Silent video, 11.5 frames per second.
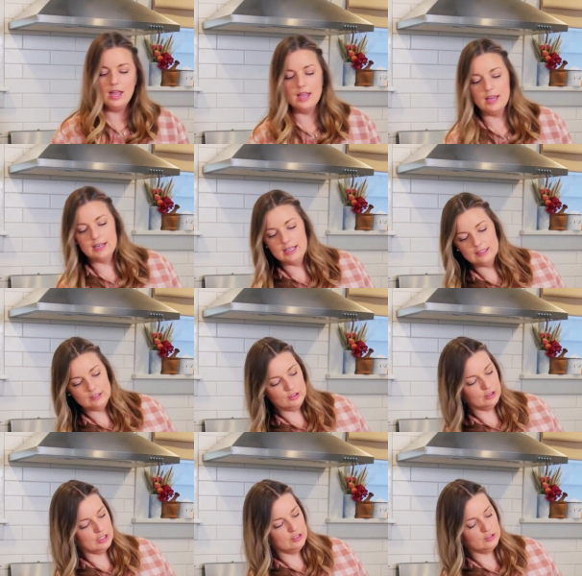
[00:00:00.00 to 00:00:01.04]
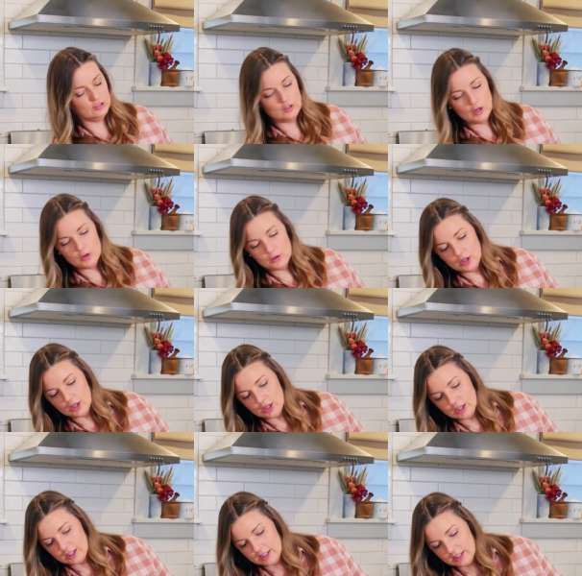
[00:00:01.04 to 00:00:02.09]
Eddie is looking so
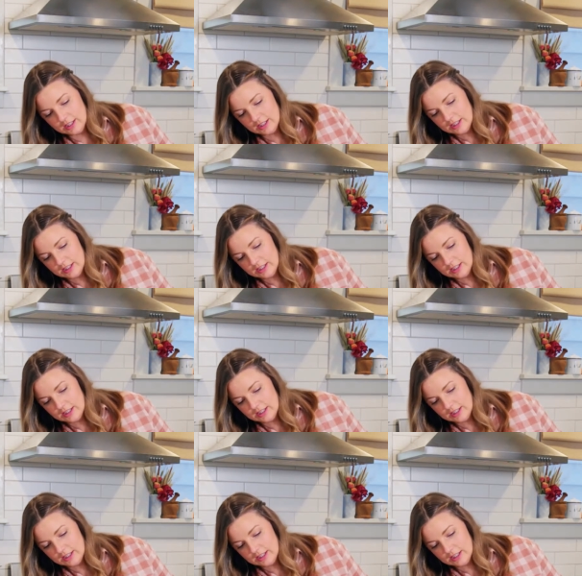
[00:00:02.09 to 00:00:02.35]
good.